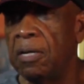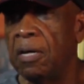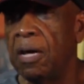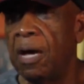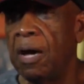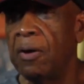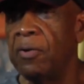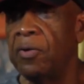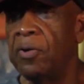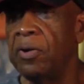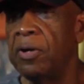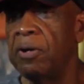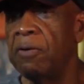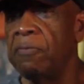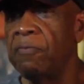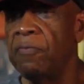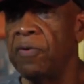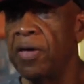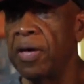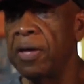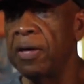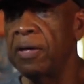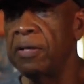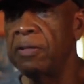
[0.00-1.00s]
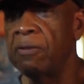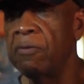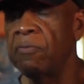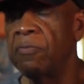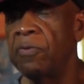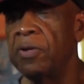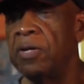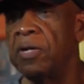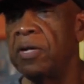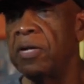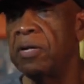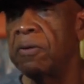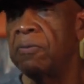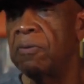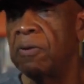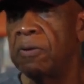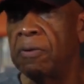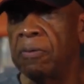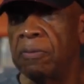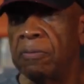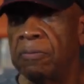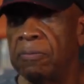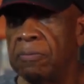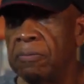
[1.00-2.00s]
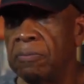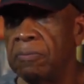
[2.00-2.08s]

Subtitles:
How did it affect the free Negro